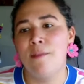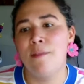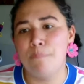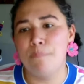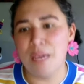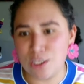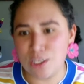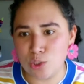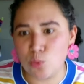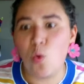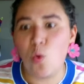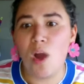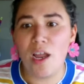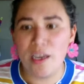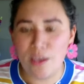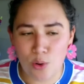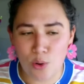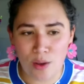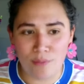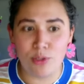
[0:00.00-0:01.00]
Because one,
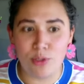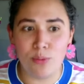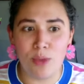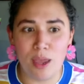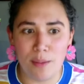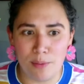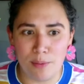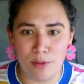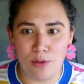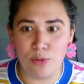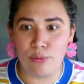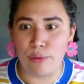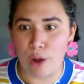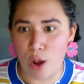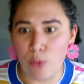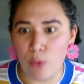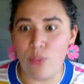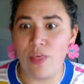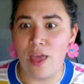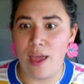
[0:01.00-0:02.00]
you have to be able to
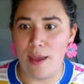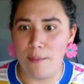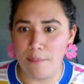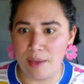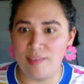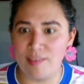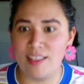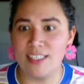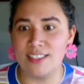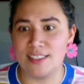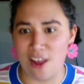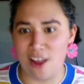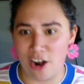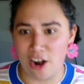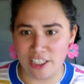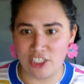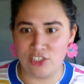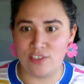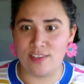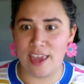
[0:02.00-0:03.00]
grow them at these
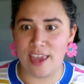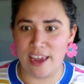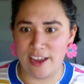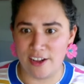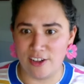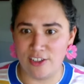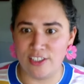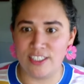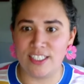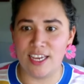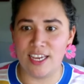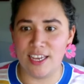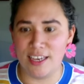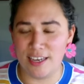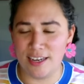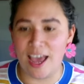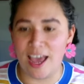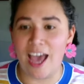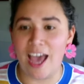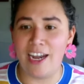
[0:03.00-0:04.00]
large scales
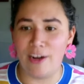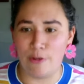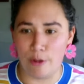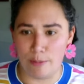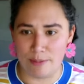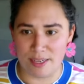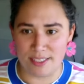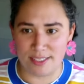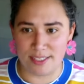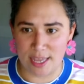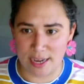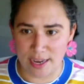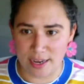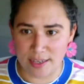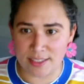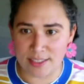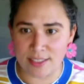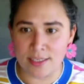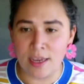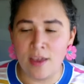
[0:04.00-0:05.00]
in anaerobic
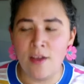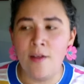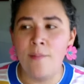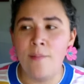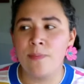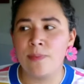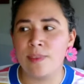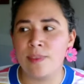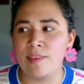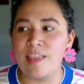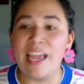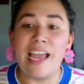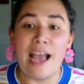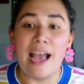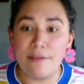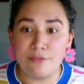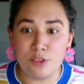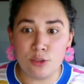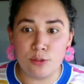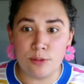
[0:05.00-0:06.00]
settings. You
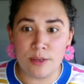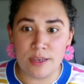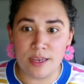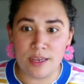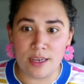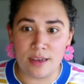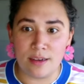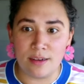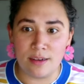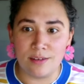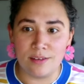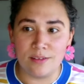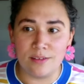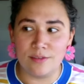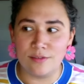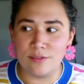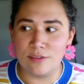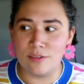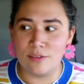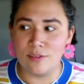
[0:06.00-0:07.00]
have to be
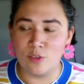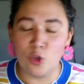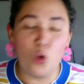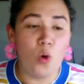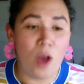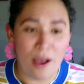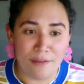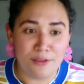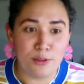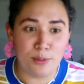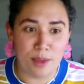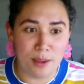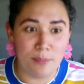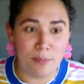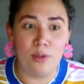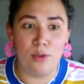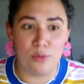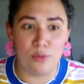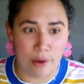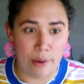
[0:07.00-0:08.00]

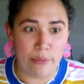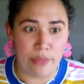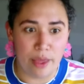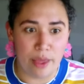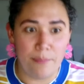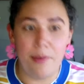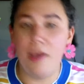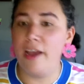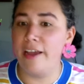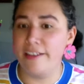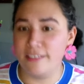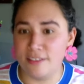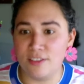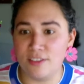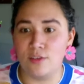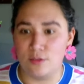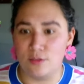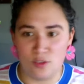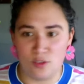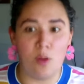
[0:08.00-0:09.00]
able to grow them. And
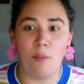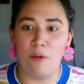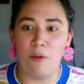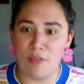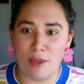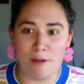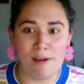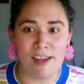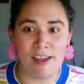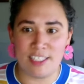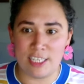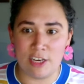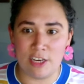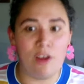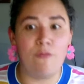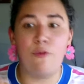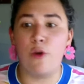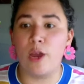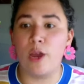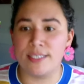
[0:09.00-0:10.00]
some of the
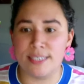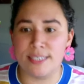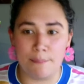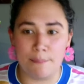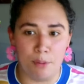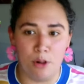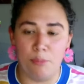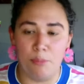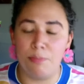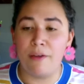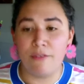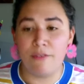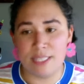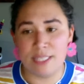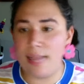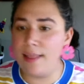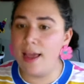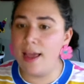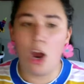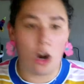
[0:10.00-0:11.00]
bacteria, for example,
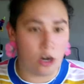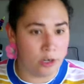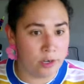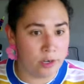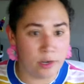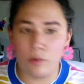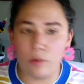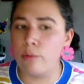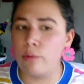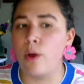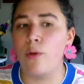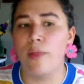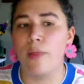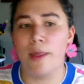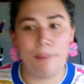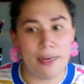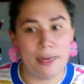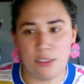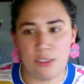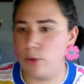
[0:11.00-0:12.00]
Prevotella, harder to grow
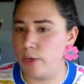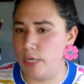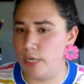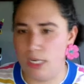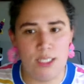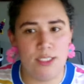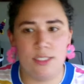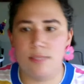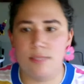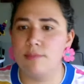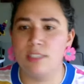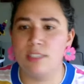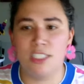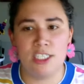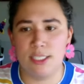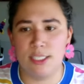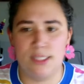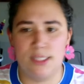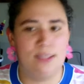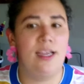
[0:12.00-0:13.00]
than Bacteroides,
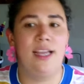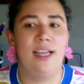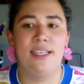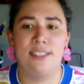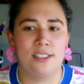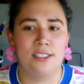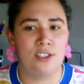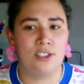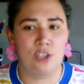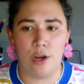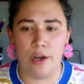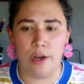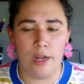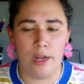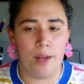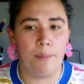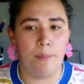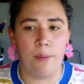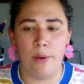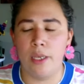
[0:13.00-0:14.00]
just as a
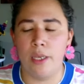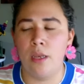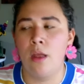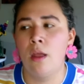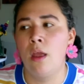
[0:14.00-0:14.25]
starting point.